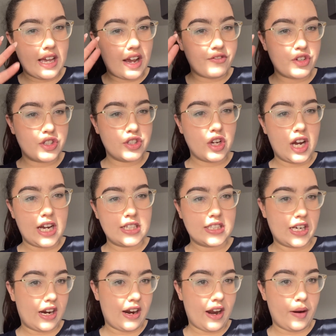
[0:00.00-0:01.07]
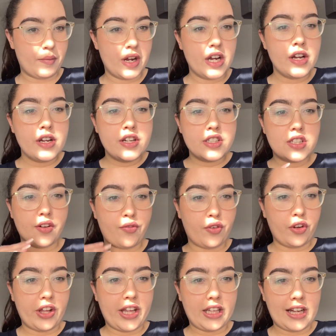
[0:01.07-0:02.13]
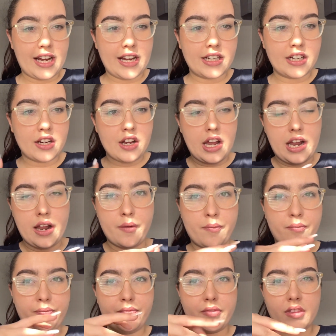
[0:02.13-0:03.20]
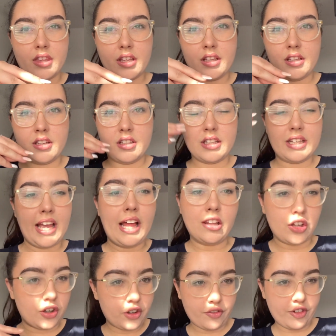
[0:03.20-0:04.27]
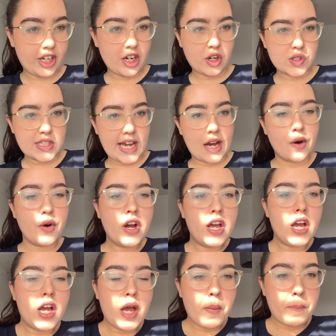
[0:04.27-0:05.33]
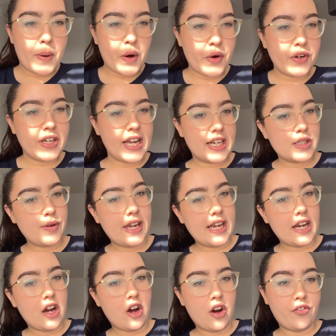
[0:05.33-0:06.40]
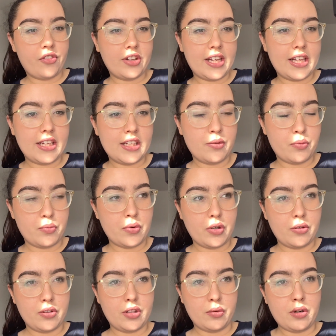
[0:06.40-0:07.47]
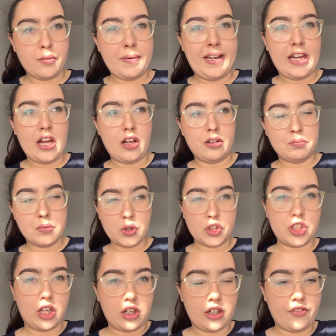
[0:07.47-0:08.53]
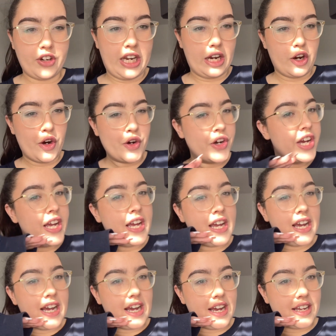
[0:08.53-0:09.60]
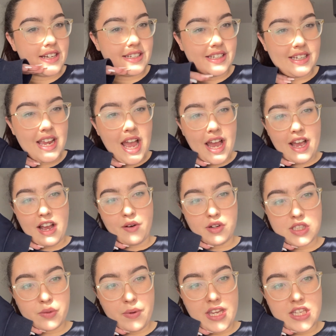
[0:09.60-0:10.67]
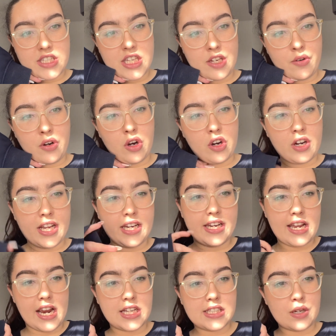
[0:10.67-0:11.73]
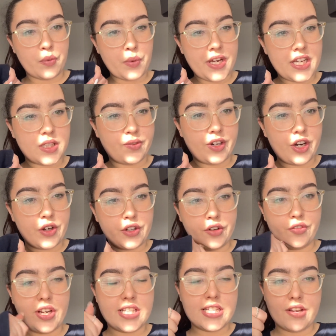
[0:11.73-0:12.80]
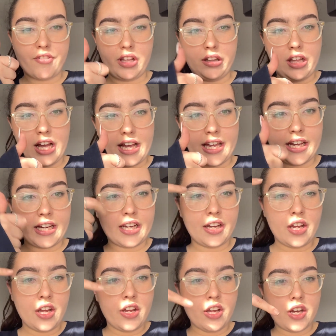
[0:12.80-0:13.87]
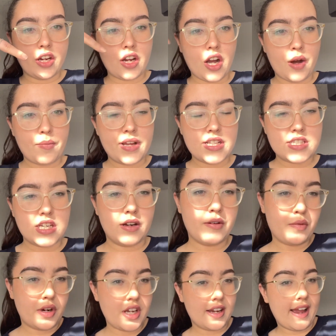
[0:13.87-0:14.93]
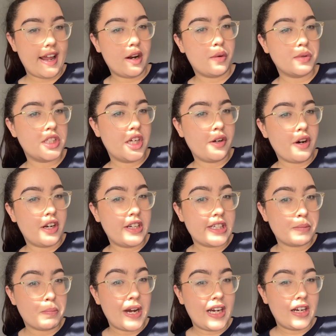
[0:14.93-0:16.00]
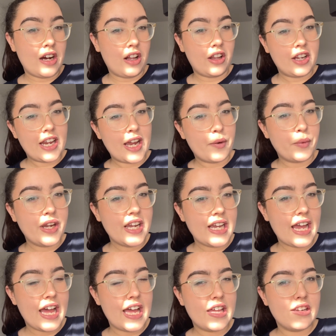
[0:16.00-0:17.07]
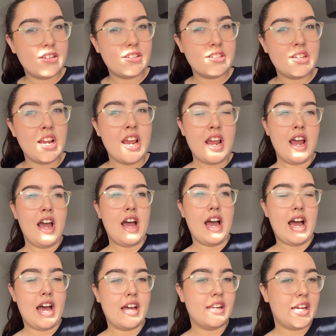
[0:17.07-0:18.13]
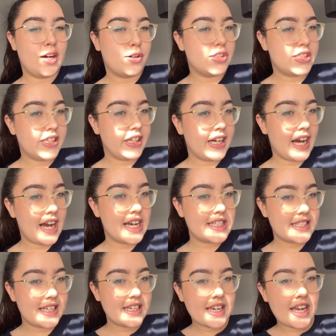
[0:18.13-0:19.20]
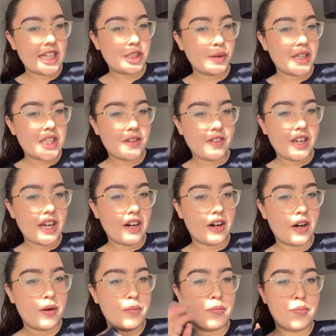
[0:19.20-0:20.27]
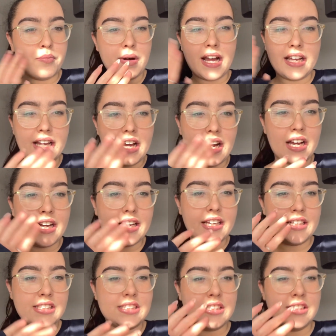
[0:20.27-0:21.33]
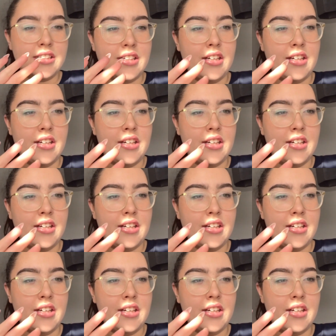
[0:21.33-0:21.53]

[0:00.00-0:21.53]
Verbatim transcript: that I've just not had time to fully like um get longer videos out but next week hopefully will there will be a much longer video and yeah I will speak to you all in next week's video don't forget to give a like comment tell me what you're getting up to on this bank holiday weekend and I will see you guys in next week's video bye guys